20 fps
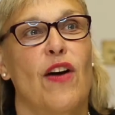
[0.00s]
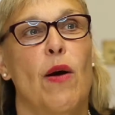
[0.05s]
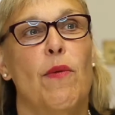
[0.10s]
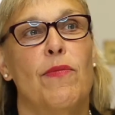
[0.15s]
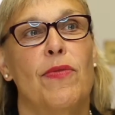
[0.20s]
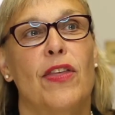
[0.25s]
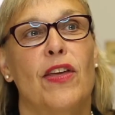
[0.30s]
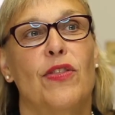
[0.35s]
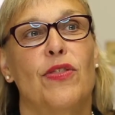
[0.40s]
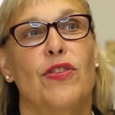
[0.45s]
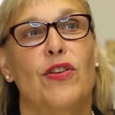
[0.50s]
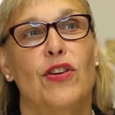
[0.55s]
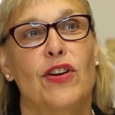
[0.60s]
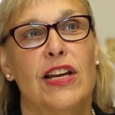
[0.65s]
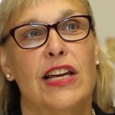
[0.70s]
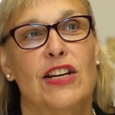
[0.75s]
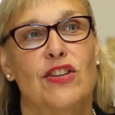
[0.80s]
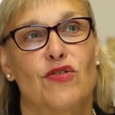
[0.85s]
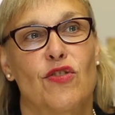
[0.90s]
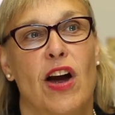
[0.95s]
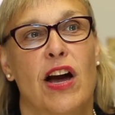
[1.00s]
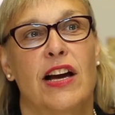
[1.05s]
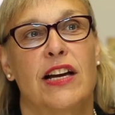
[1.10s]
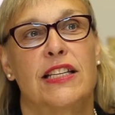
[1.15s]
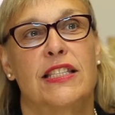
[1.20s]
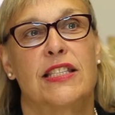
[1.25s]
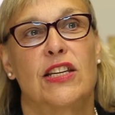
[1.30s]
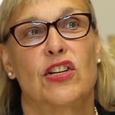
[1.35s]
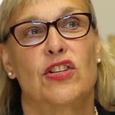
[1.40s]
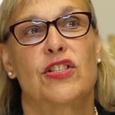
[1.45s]
From the 30
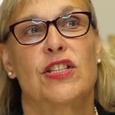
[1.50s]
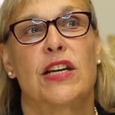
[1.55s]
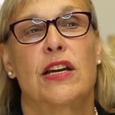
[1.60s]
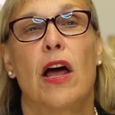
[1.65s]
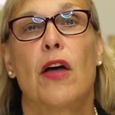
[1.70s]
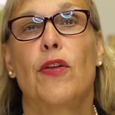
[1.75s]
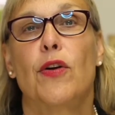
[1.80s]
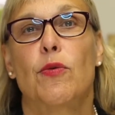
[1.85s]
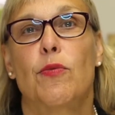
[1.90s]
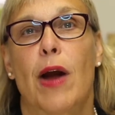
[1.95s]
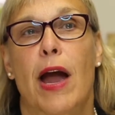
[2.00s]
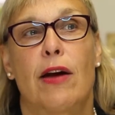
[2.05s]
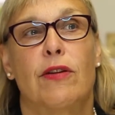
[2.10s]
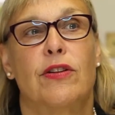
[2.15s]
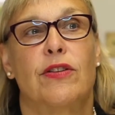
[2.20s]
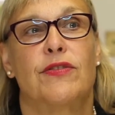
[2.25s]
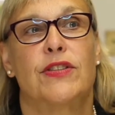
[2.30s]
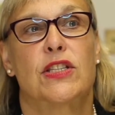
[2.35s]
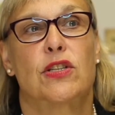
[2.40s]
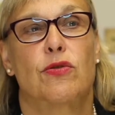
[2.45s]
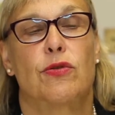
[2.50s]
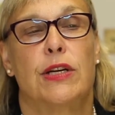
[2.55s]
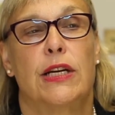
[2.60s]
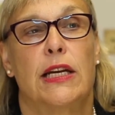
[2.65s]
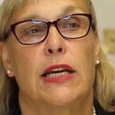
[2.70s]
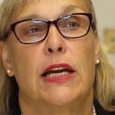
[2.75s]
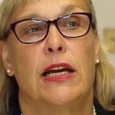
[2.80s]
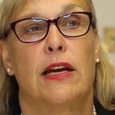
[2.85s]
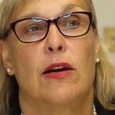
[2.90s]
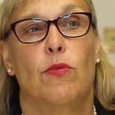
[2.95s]
drugs, there's another round of
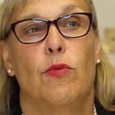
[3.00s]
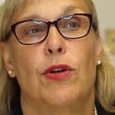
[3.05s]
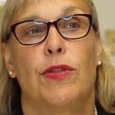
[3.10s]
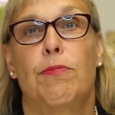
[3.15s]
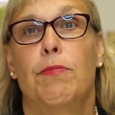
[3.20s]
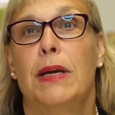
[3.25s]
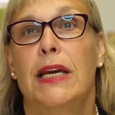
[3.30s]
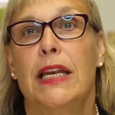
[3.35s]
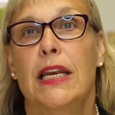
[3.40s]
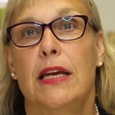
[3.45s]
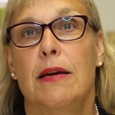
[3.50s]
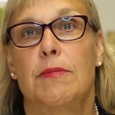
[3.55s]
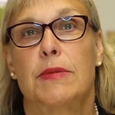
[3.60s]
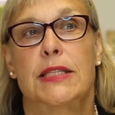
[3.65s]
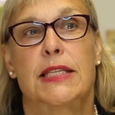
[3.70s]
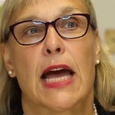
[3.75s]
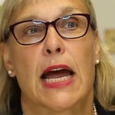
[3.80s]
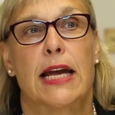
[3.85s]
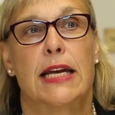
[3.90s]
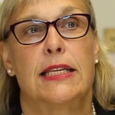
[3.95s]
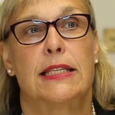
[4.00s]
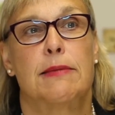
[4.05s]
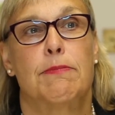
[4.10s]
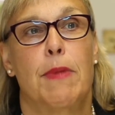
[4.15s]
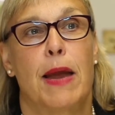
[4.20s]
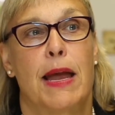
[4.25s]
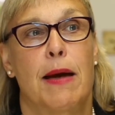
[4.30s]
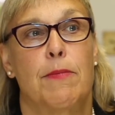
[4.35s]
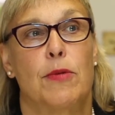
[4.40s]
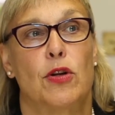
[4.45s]
screening with medium-sized
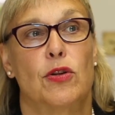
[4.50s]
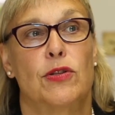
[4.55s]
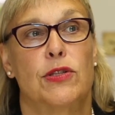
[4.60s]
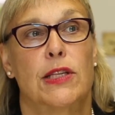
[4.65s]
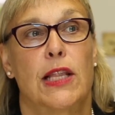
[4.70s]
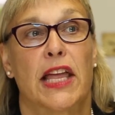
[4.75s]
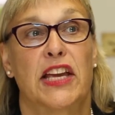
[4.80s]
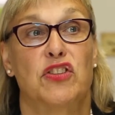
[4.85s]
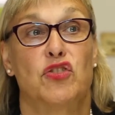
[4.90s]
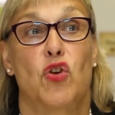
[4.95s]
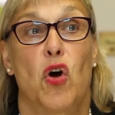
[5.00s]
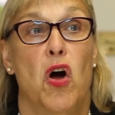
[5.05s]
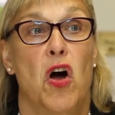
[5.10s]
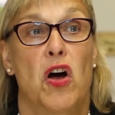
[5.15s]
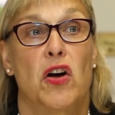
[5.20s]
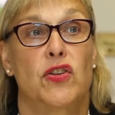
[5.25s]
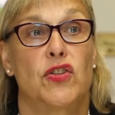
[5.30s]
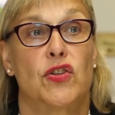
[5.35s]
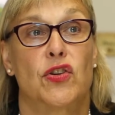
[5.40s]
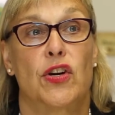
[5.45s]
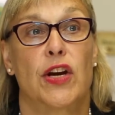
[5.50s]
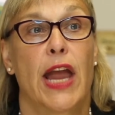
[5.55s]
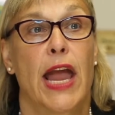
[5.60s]
mammals like dogs or